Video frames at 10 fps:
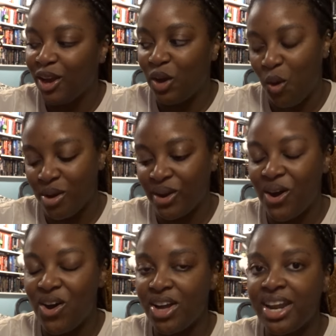going
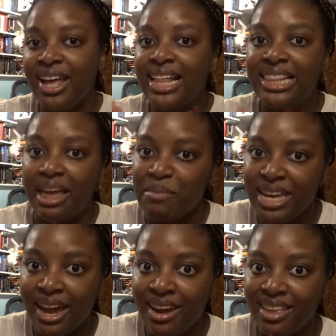on. Let me
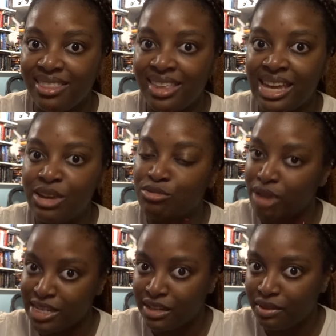get the
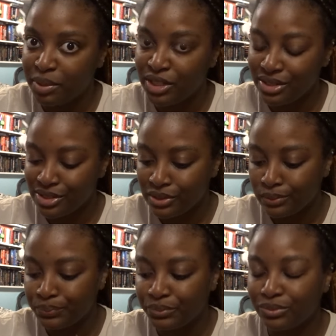rest of the books
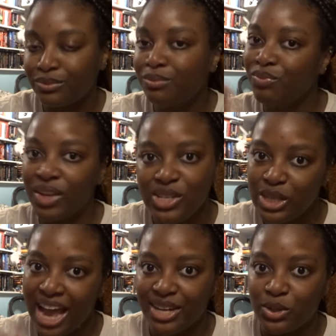so
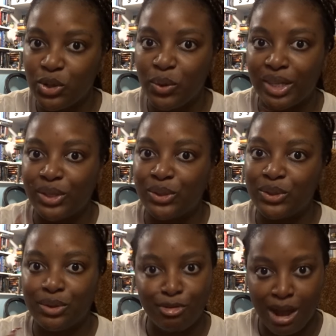that I can do a quick
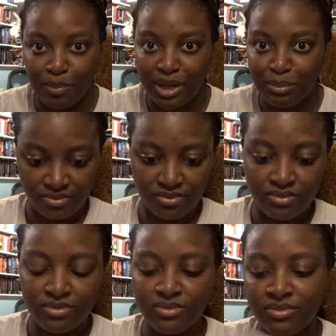little wrap-up. Mm,
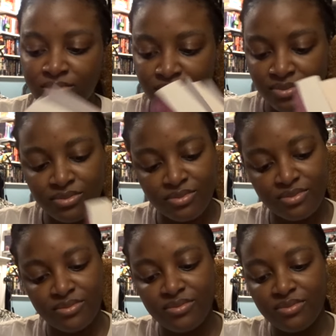
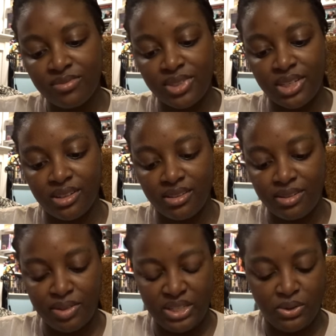yeah,
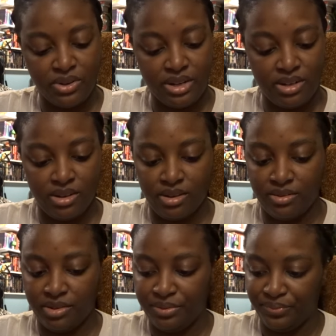let me see what I did it in,